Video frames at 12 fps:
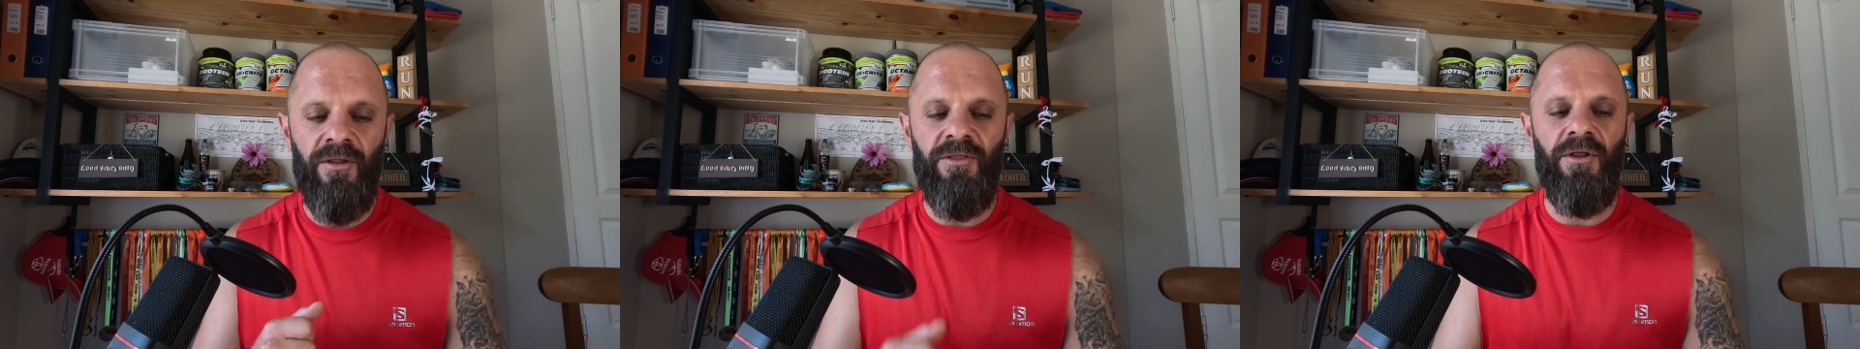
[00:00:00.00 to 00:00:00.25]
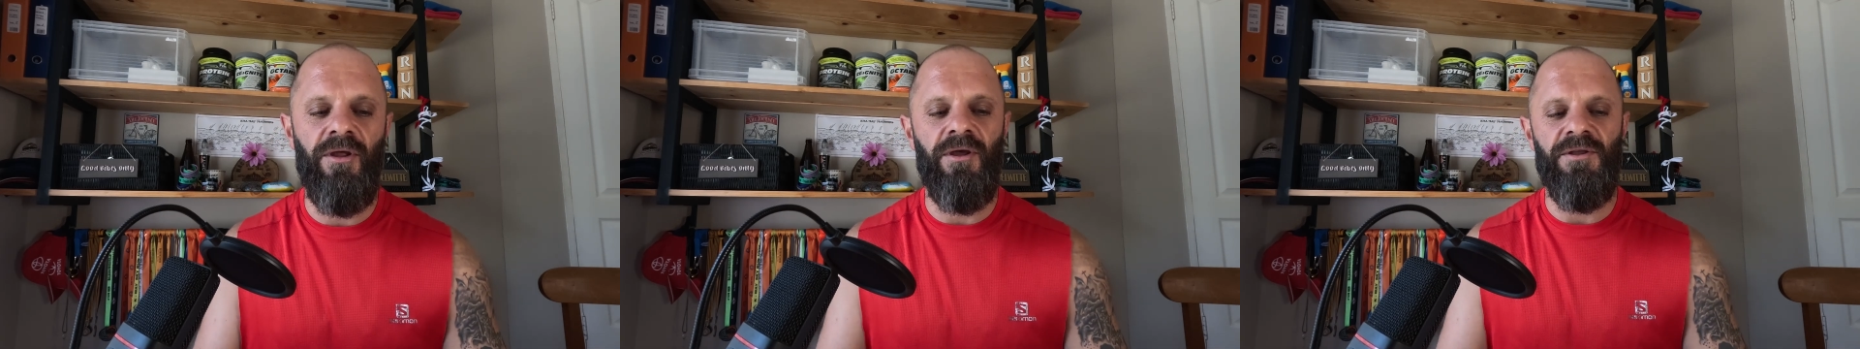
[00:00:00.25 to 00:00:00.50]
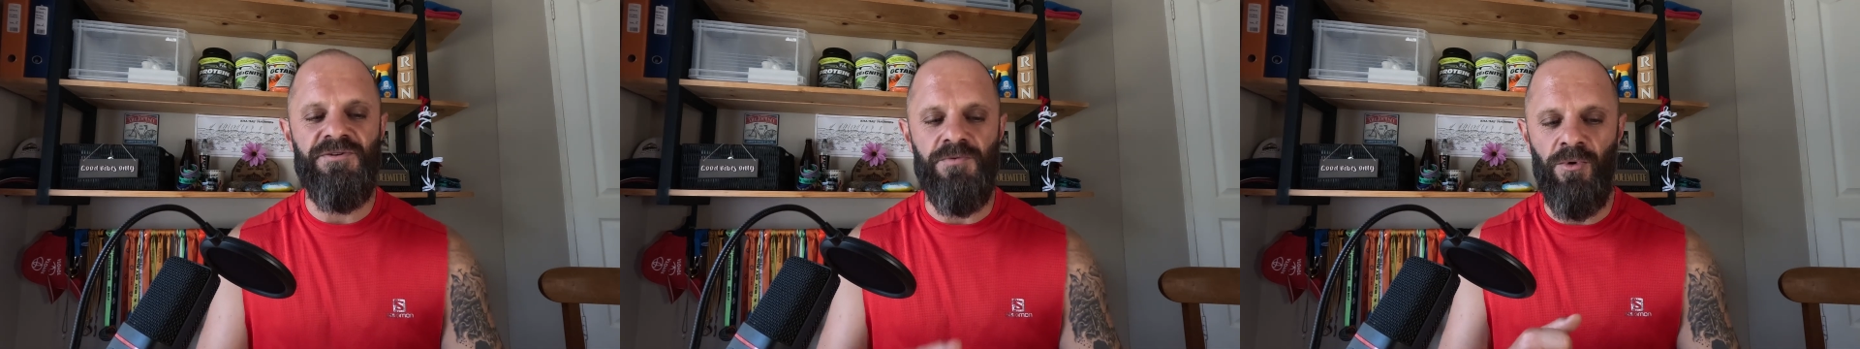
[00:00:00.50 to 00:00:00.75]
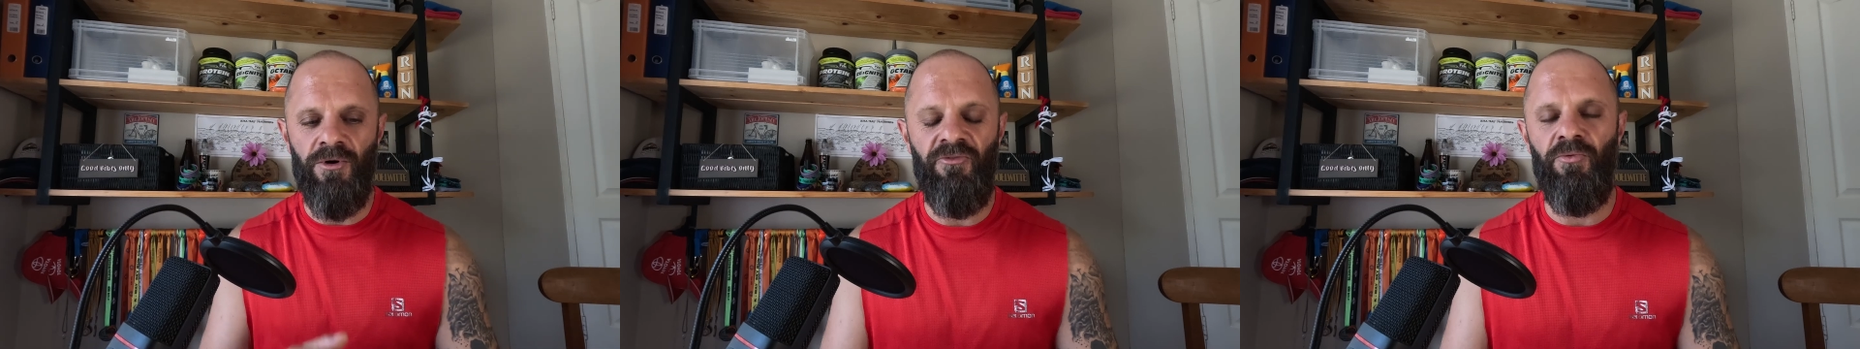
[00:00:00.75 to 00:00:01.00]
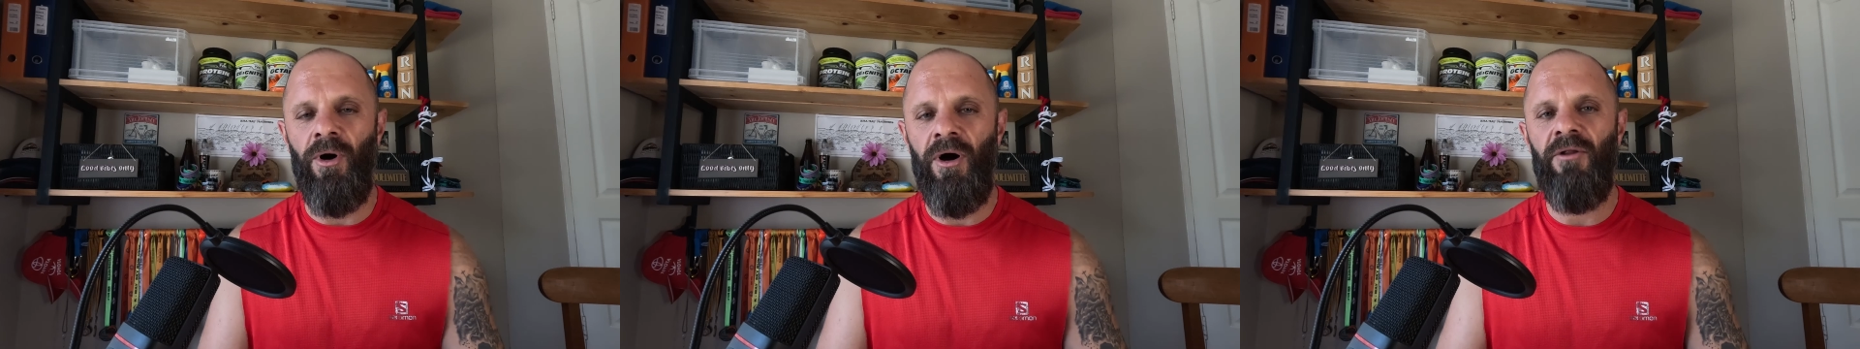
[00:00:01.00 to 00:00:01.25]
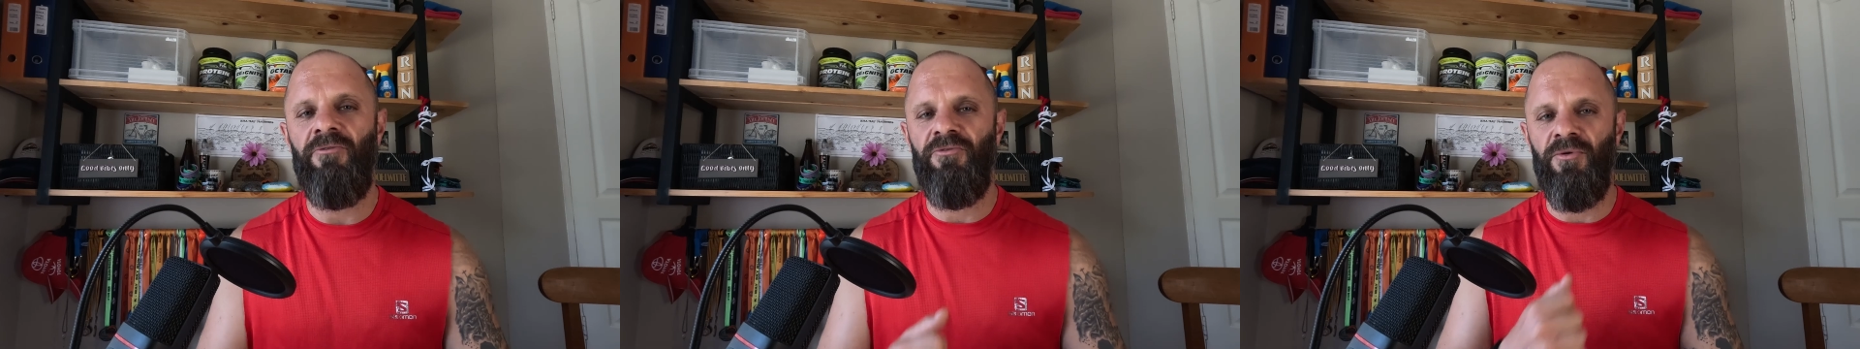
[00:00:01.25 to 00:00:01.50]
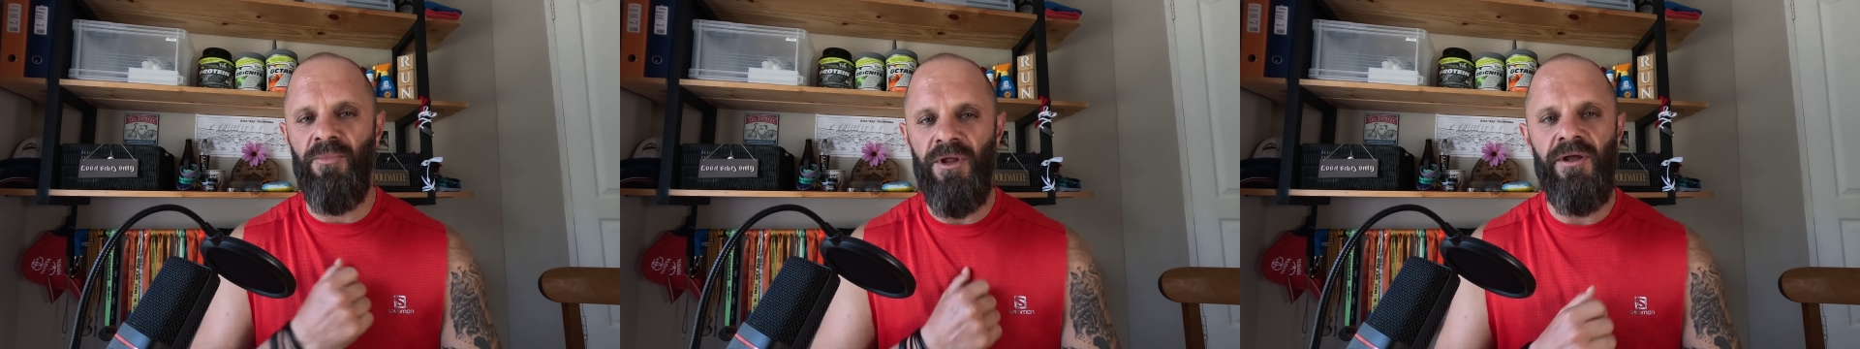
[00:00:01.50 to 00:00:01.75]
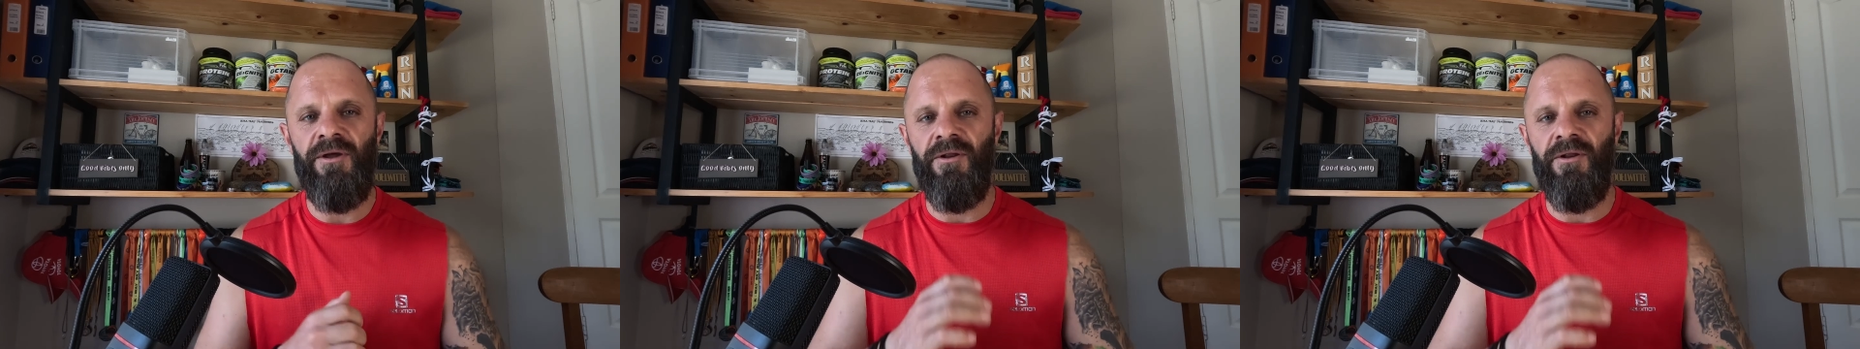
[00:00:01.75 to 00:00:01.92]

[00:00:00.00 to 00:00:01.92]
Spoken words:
think it's worthwhile, and for me,